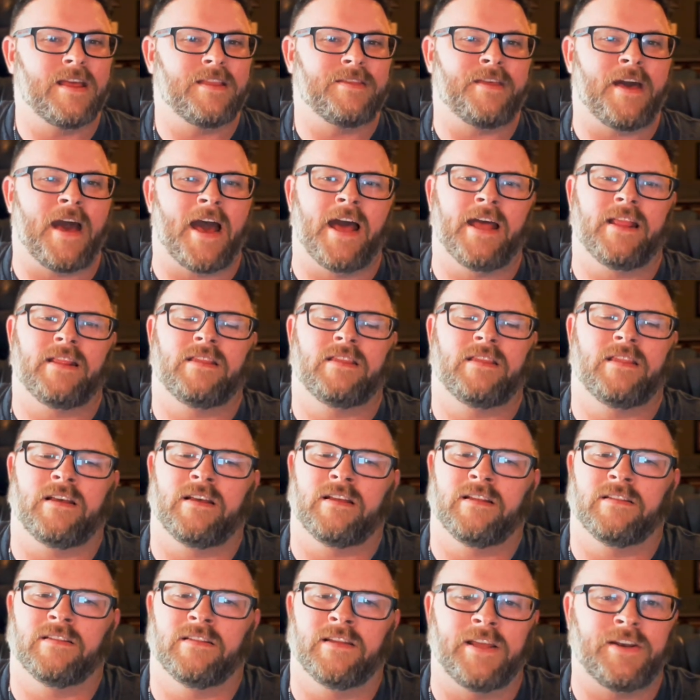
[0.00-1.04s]
that
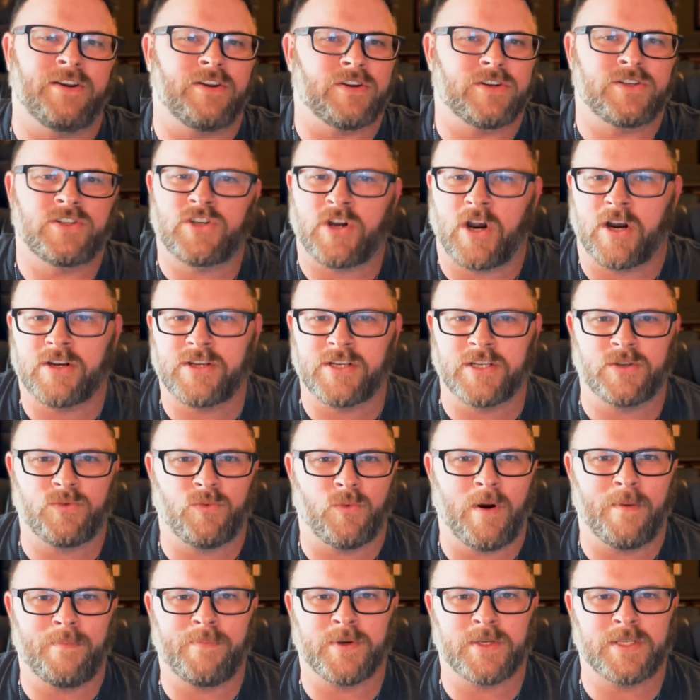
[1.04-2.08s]
the lender is charging this
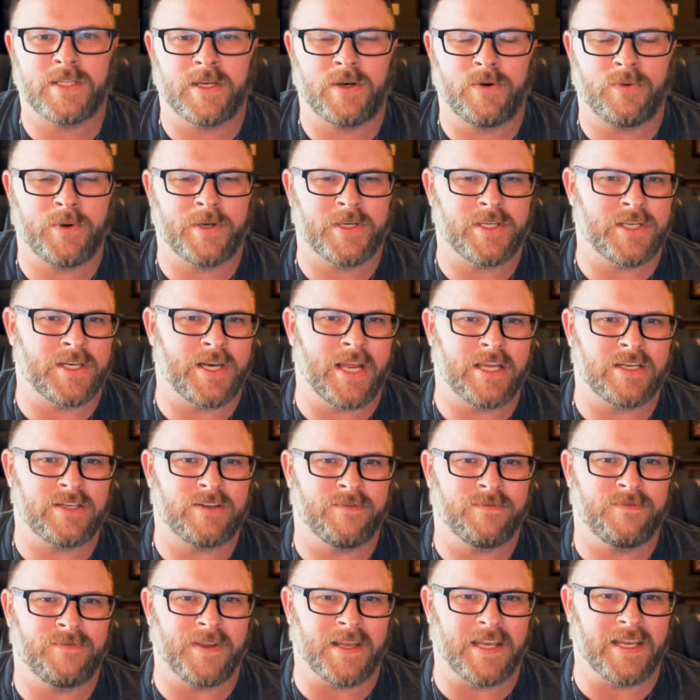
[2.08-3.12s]
1%
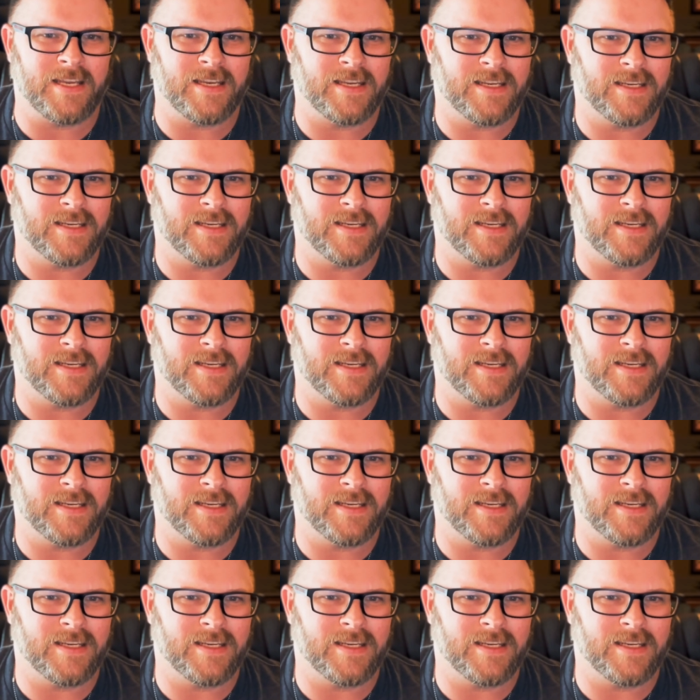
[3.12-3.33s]
origination fee.